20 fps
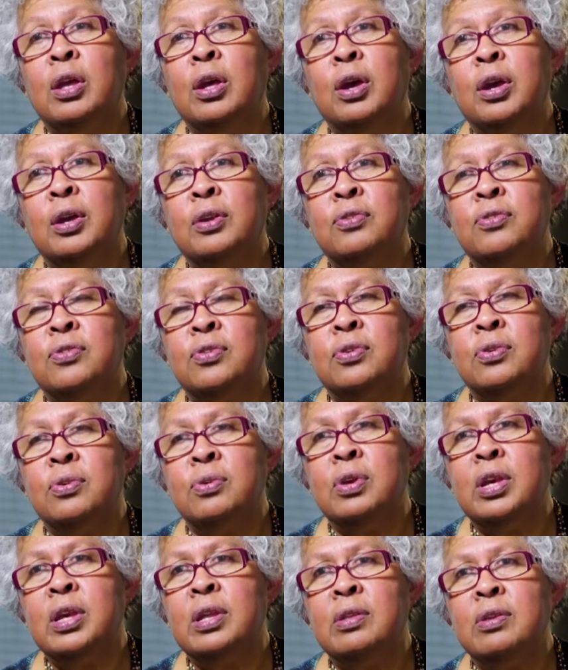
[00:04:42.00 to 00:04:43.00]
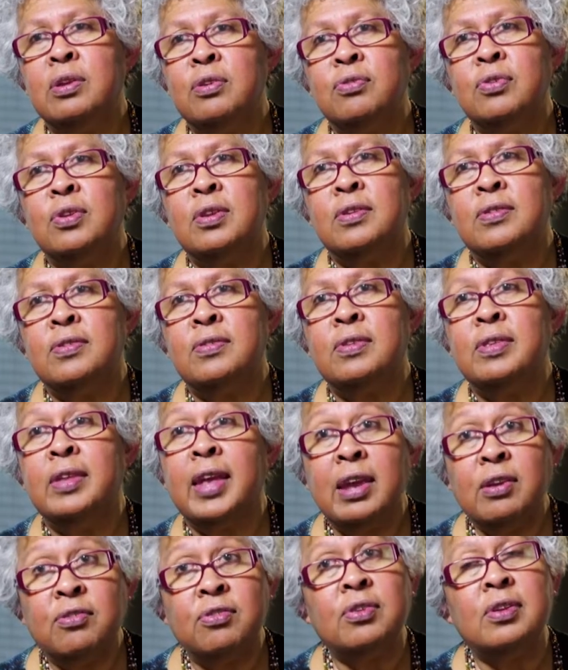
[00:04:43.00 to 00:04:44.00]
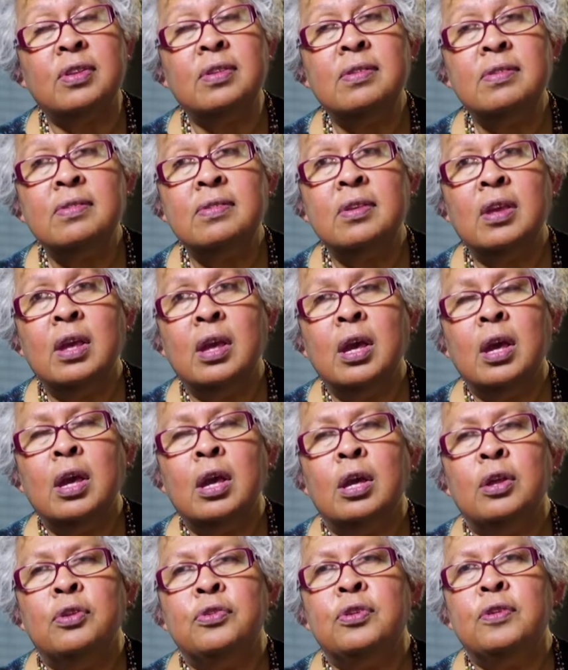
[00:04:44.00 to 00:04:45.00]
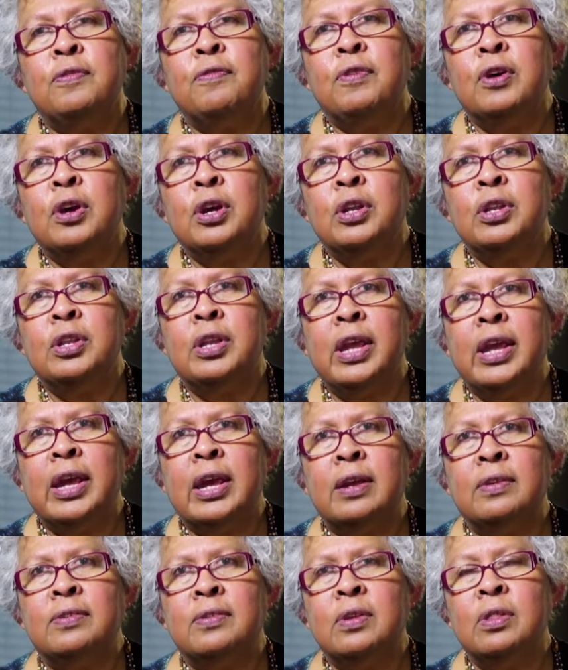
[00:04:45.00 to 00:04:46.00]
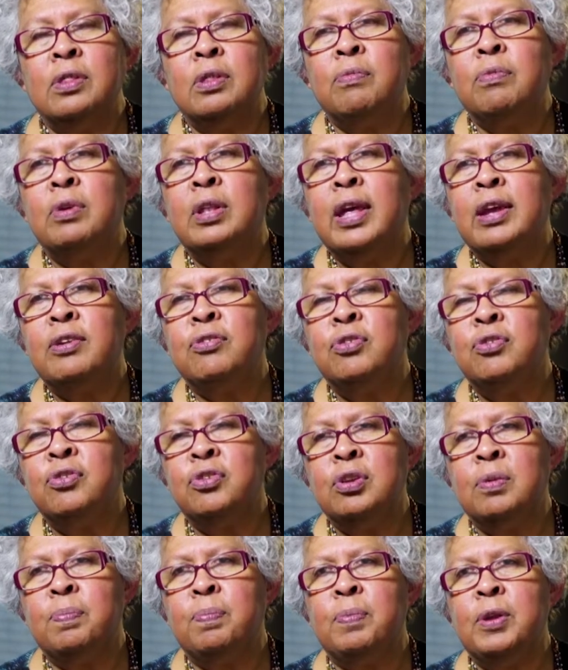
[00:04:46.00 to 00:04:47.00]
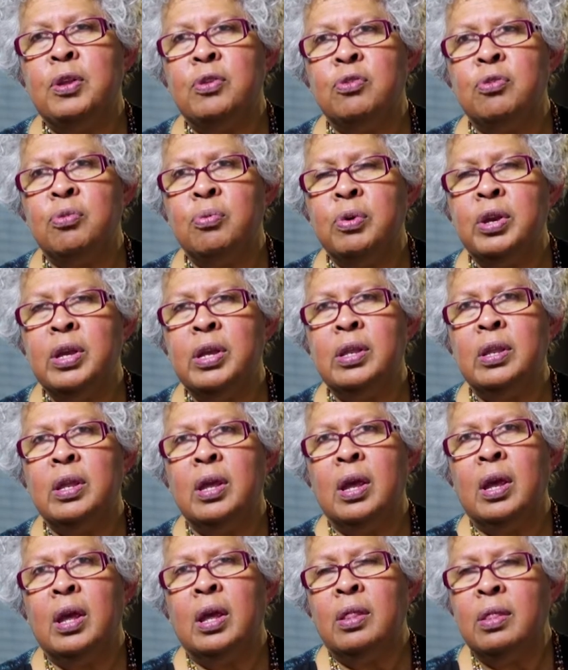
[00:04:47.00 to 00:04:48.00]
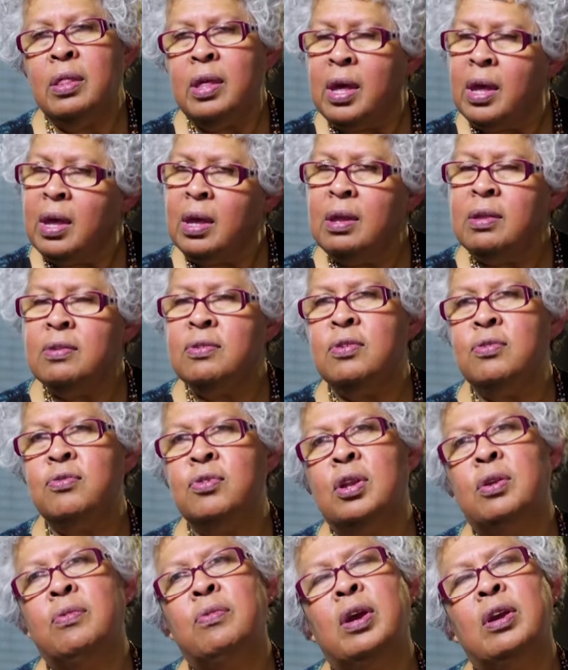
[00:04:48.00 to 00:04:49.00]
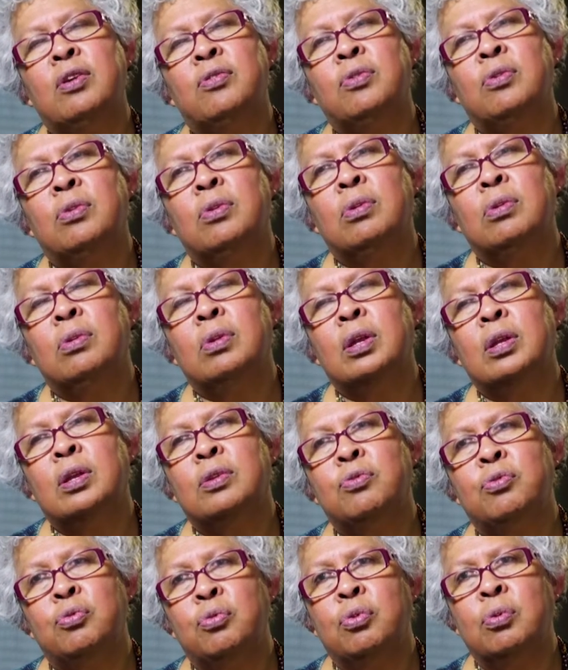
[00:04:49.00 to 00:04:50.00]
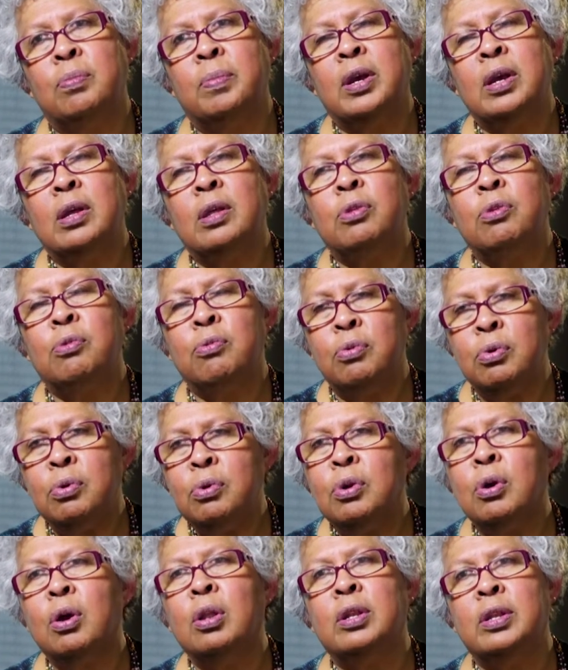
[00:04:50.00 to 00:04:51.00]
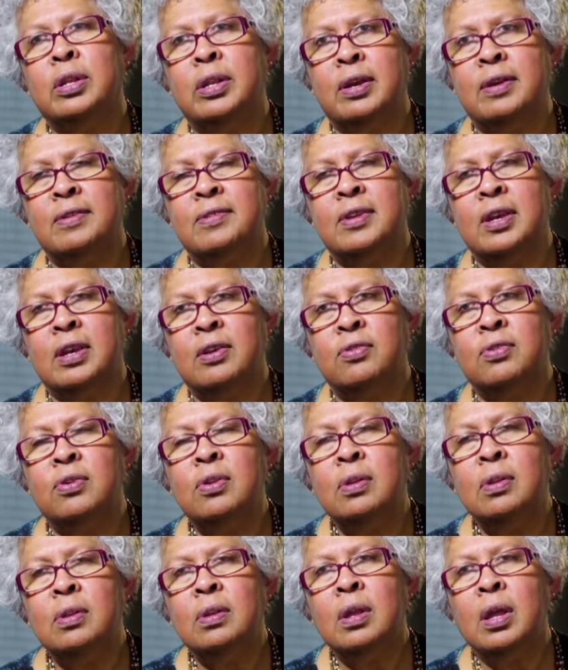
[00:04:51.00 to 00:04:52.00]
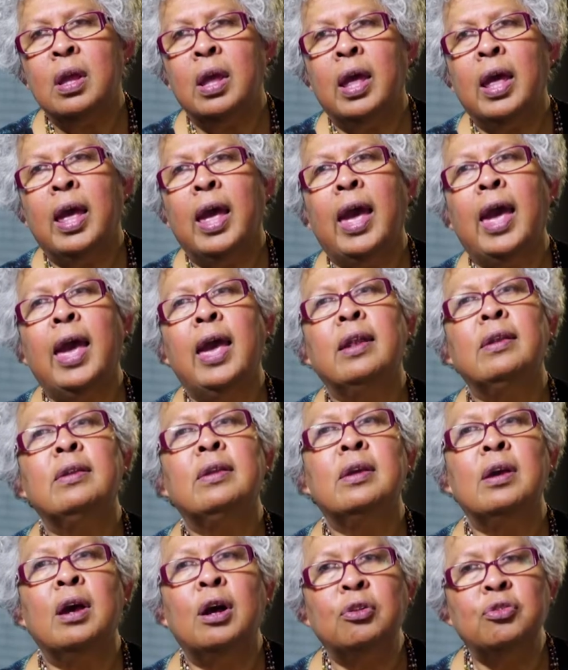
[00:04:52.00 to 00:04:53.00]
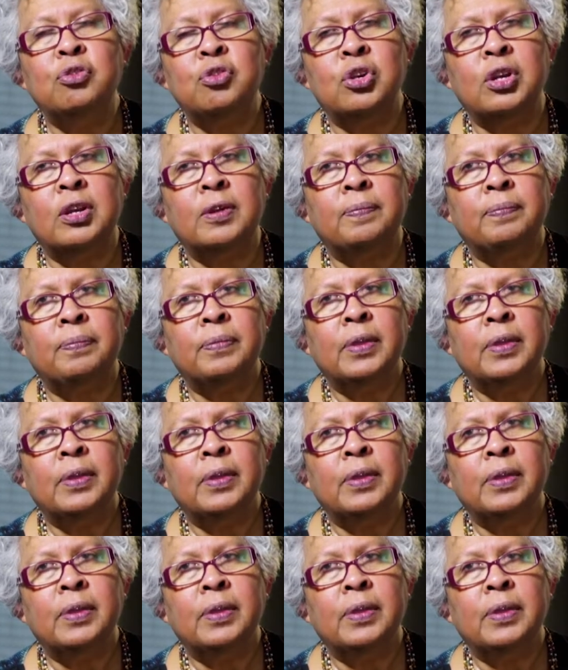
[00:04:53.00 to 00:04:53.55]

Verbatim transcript: going to Indigenous nations to find out the relationship between their intergenerational uh, trauma through colonisation and culture,